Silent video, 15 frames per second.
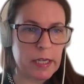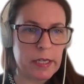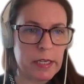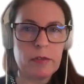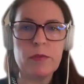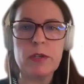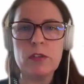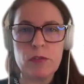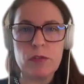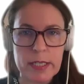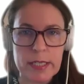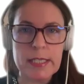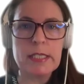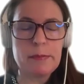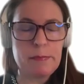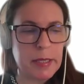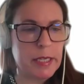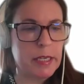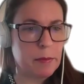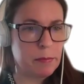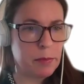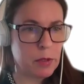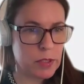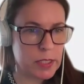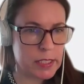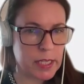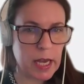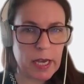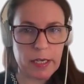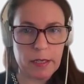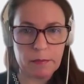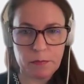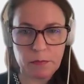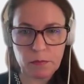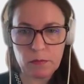and it will really speed up your design.